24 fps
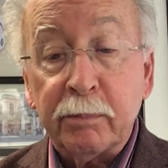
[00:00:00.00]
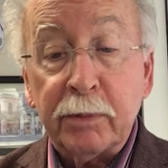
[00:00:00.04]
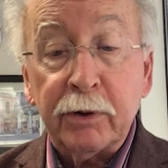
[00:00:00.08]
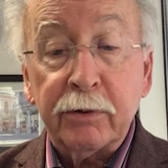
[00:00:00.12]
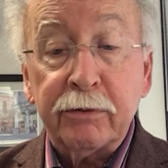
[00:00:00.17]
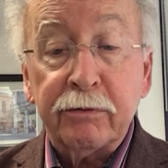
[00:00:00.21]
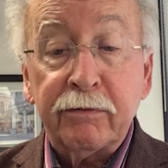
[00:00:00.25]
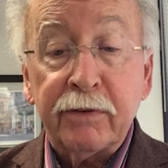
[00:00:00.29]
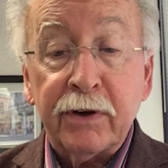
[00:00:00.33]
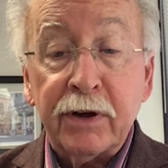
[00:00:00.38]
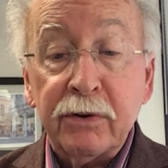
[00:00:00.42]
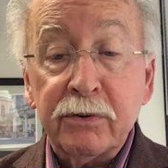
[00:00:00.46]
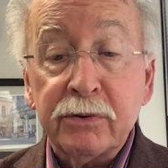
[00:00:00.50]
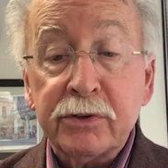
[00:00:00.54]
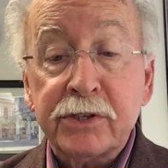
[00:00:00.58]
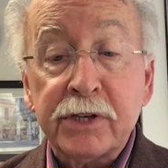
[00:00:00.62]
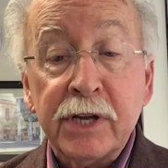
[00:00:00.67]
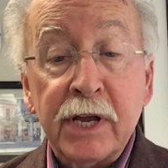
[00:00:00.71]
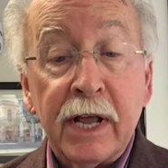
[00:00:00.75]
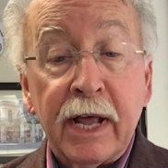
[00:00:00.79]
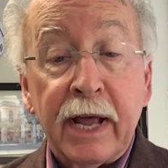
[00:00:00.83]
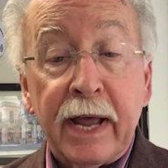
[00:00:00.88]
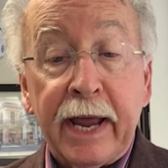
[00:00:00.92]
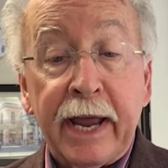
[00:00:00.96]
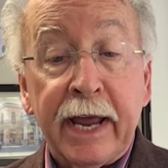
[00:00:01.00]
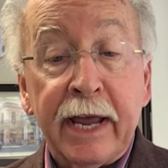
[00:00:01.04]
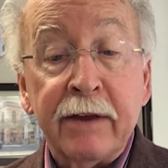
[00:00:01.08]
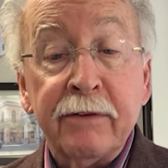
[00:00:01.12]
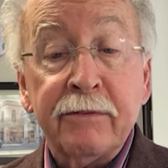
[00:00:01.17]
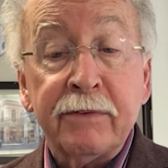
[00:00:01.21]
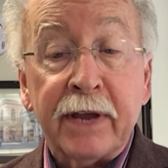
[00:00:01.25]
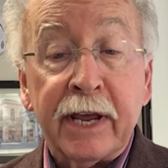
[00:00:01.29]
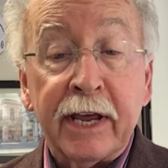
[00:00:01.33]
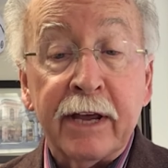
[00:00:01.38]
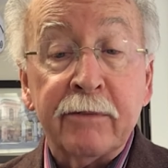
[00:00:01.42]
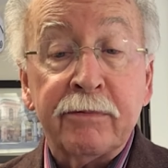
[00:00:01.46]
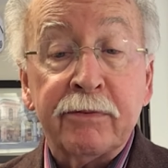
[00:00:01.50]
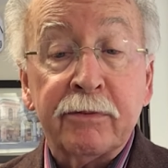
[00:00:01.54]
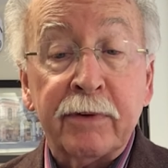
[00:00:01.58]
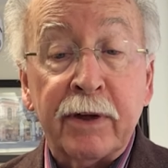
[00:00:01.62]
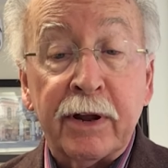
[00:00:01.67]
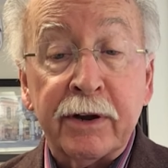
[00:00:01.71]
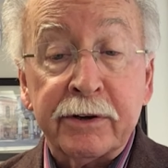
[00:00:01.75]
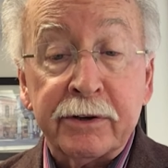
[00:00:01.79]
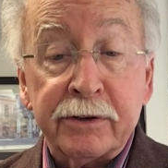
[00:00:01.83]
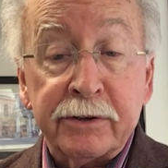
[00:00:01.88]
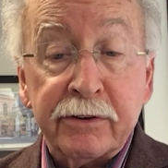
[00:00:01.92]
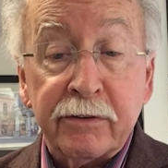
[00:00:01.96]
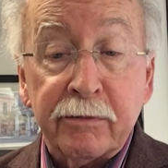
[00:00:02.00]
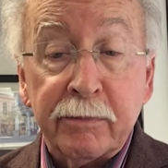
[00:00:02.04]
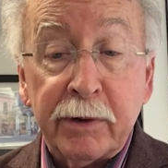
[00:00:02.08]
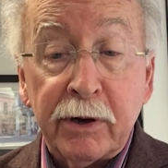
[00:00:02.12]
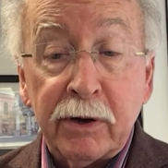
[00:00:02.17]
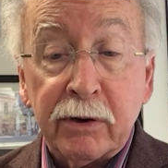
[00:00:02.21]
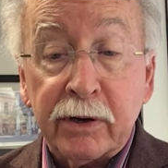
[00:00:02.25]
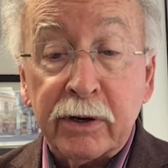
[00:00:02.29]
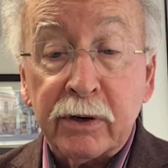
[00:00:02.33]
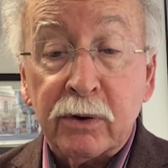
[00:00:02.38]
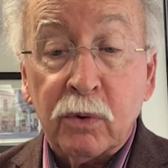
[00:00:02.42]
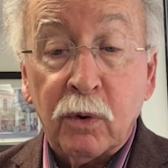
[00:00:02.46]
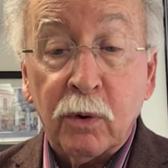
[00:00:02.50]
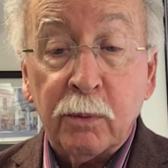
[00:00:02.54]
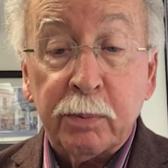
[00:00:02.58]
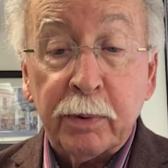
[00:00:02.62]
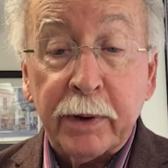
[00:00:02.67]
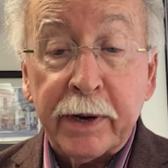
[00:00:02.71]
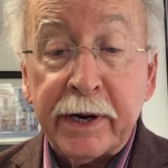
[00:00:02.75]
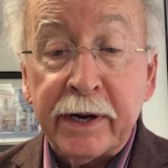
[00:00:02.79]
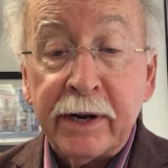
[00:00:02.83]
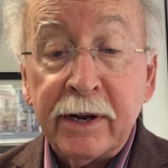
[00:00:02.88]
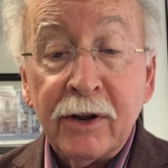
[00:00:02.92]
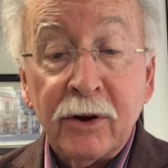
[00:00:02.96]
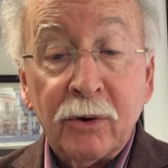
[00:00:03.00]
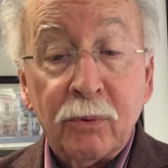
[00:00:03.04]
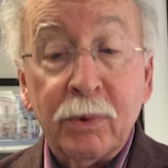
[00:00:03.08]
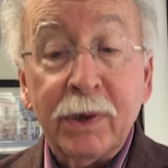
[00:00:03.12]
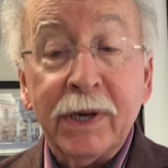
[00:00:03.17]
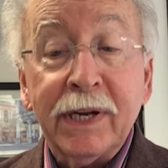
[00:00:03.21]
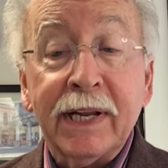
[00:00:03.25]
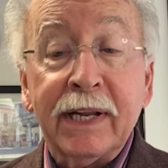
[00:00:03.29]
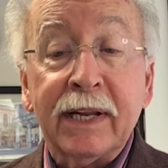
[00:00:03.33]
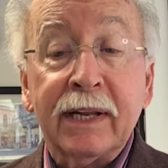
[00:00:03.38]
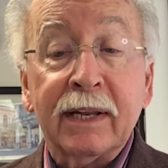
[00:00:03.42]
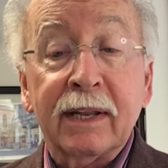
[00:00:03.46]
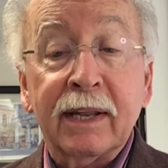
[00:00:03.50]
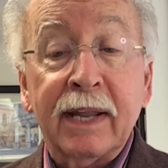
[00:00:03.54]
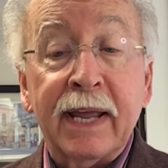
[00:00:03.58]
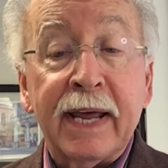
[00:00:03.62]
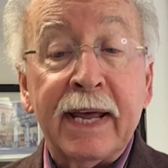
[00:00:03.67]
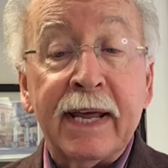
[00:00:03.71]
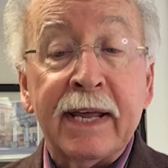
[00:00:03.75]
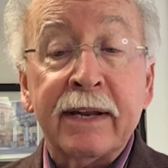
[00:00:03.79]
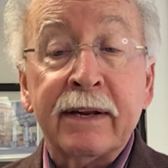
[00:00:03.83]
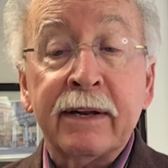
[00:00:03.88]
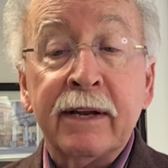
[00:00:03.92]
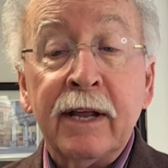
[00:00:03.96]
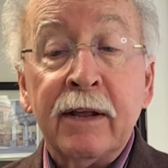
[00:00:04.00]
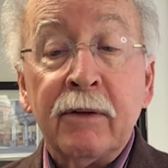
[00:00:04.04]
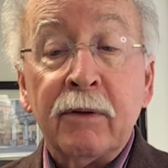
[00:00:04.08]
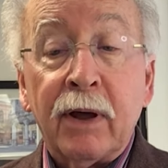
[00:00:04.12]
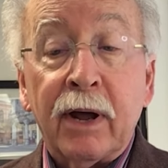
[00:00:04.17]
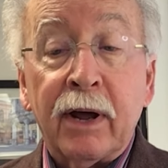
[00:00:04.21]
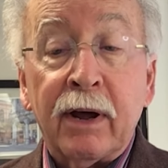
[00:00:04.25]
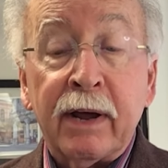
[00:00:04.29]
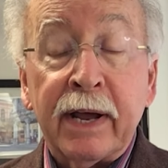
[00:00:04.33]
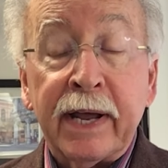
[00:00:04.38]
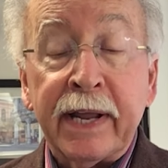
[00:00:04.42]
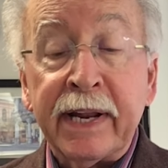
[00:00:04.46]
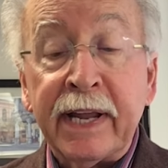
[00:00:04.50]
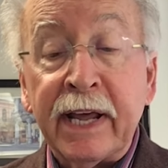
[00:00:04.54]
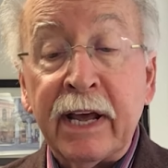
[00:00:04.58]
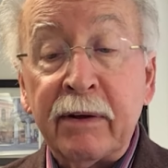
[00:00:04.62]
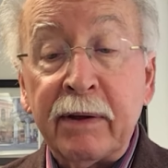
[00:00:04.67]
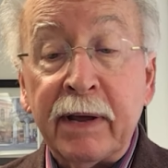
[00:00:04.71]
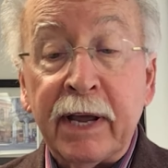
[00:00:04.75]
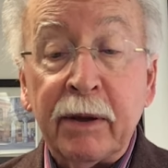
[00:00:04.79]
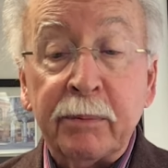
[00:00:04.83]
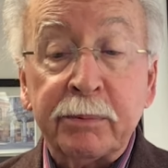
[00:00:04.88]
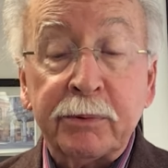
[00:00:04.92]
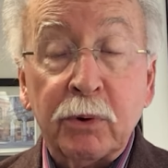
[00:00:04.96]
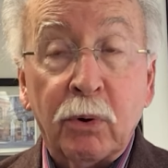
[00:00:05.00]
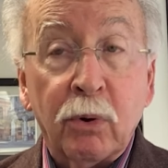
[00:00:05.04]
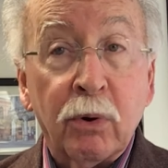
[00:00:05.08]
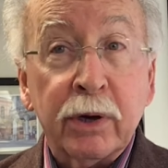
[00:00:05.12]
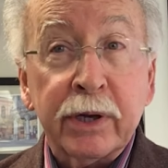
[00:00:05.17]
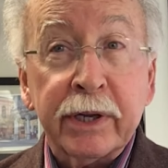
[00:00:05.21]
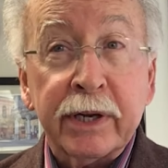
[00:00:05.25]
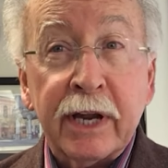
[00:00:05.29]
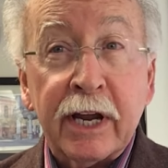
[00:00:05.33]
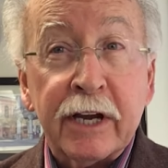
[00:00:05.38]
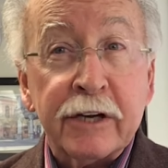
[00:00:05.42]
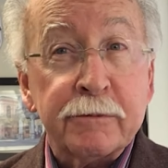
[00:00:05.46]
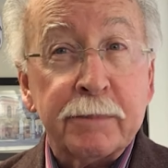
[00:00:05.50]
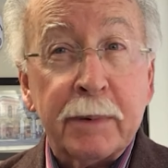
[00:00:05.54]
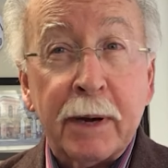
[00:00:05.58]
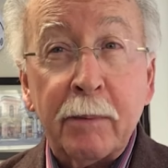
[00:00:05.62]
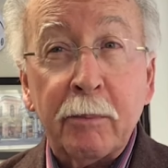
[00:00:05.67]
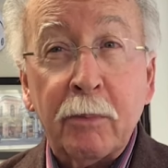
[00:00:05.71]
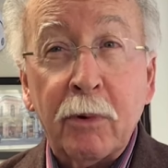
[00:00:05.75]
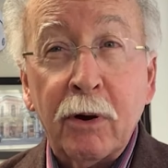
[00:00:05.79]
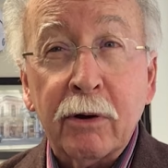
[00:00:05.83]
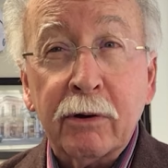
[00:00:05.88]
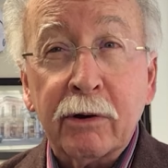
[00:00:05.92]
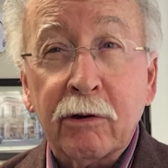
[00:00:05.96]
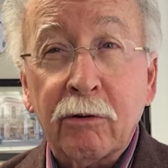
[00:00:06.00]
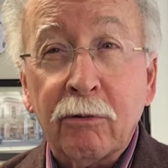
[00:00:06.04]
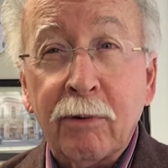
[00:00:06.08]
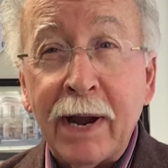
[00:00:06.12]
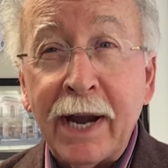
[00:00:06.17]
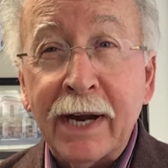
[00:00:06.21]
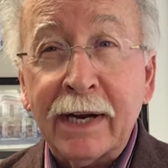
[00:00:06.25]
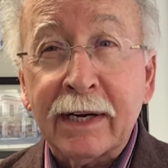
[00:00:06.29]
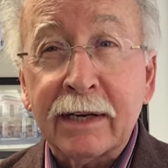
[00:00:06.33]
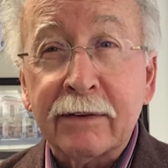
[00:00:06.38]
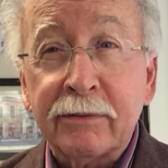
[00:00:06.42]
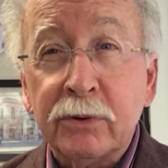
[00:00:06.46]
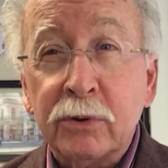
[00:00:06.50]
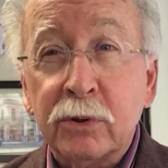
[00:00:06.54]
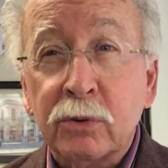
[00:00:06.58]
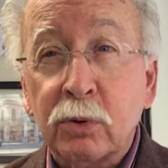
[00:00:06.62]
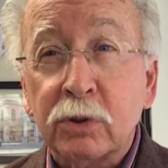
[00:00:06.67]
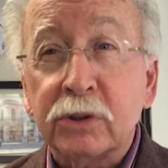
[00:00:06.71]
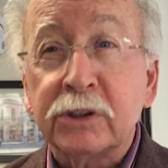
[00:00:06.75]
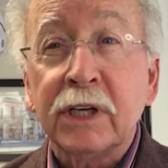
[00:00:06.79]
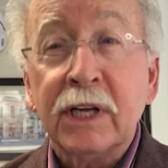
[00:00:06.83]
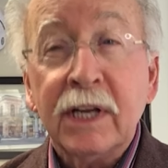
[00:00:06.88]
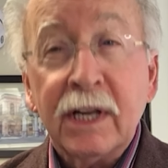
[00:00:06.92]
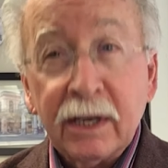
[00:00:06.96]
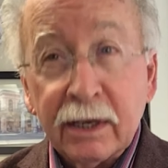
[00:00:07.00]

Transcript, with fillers: both Vones and, and for Volunteers of America Incorporated, really led uh, and helped organize by Margaret Rackley, who, of course,